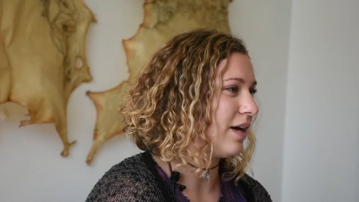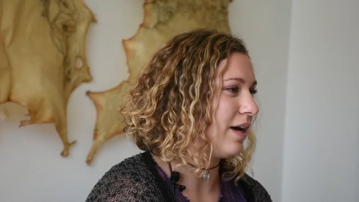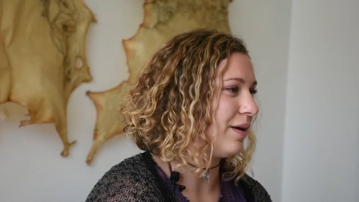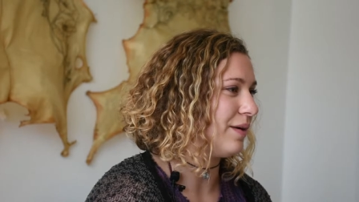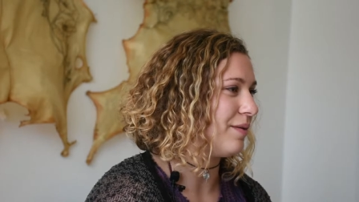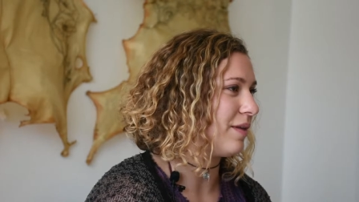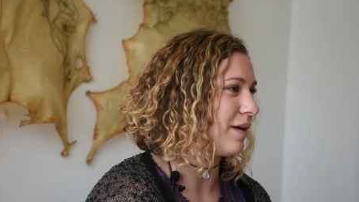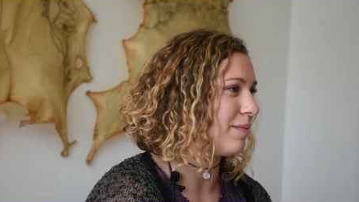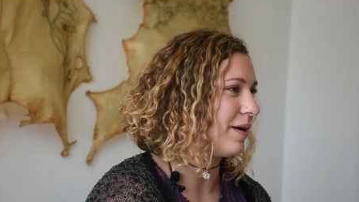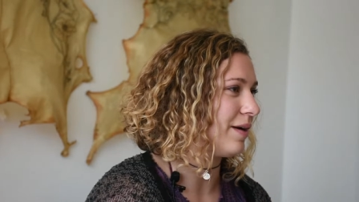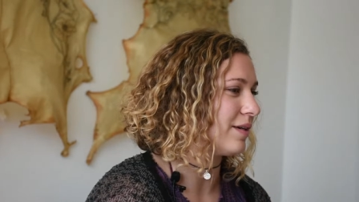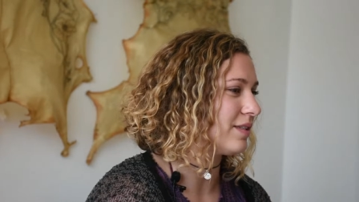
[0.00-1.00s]
how you think
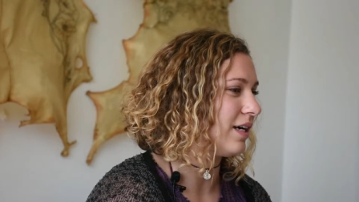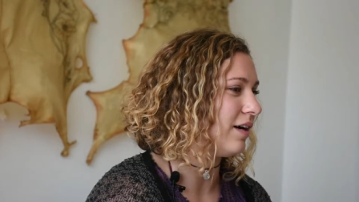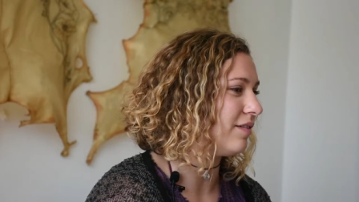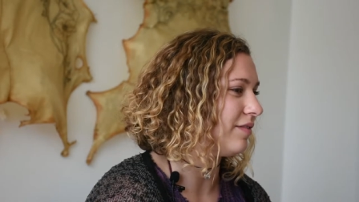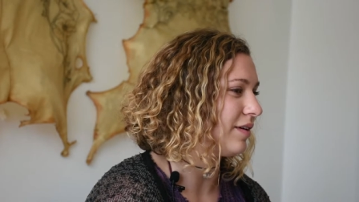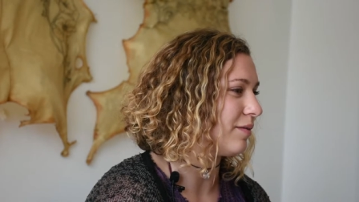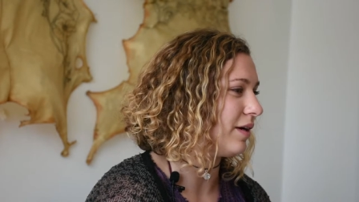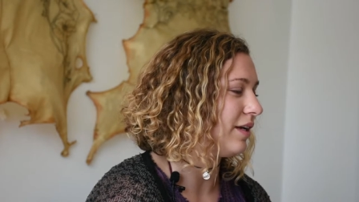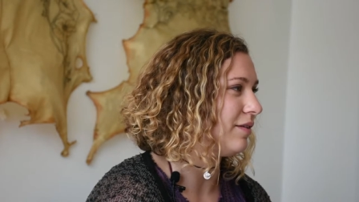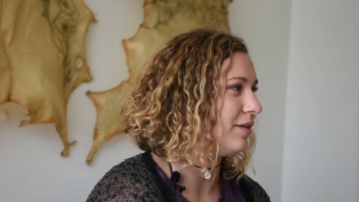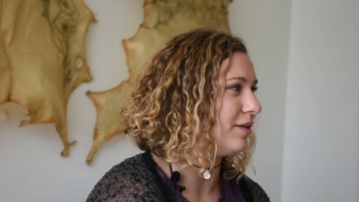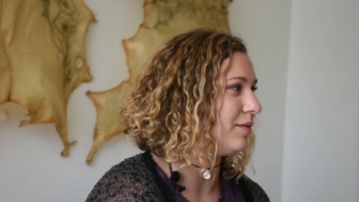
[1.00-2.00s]
about yourself and what
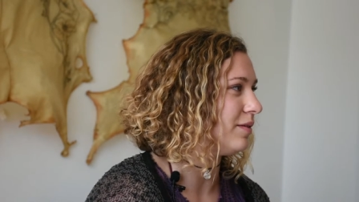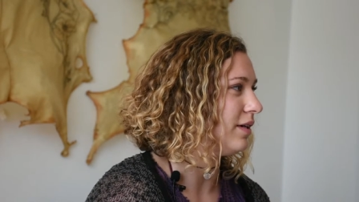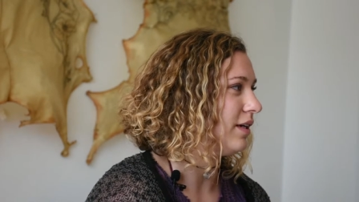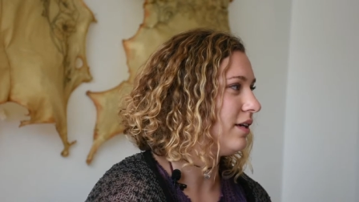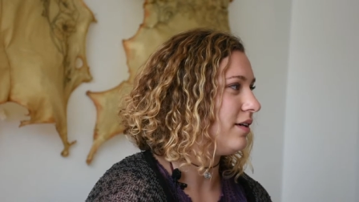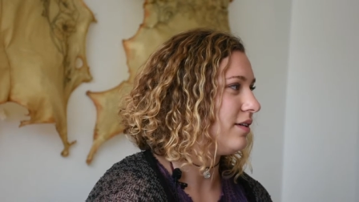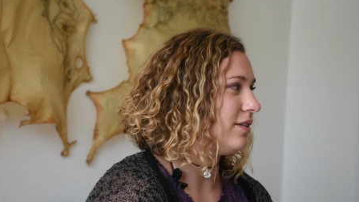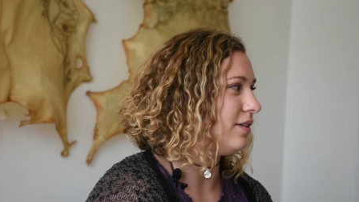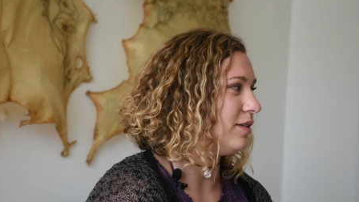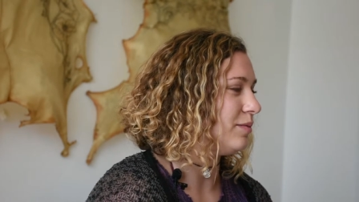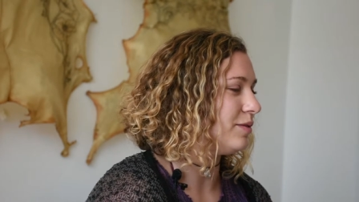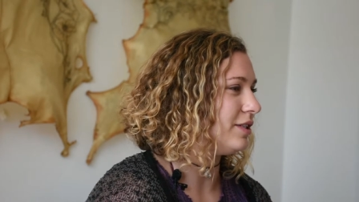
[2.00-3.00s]
you do
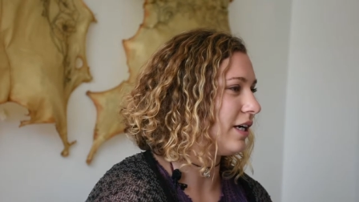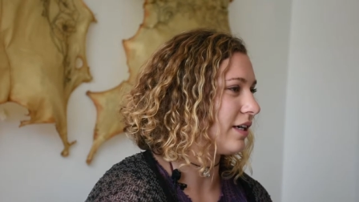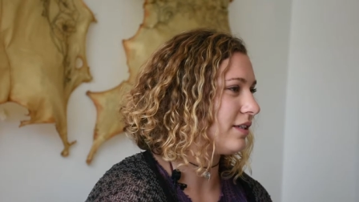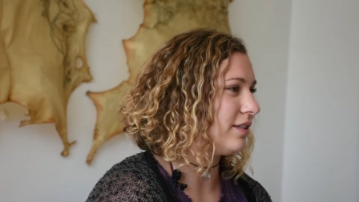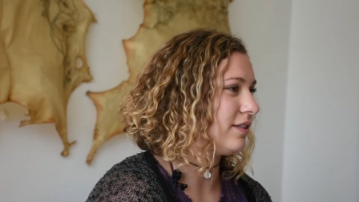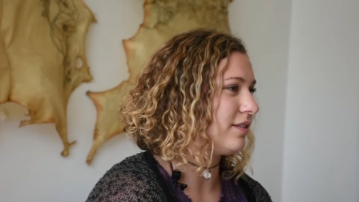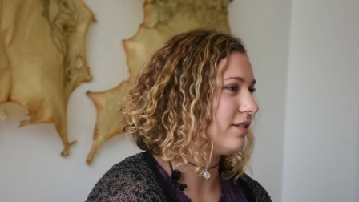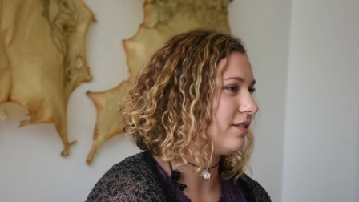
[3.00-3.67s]
to project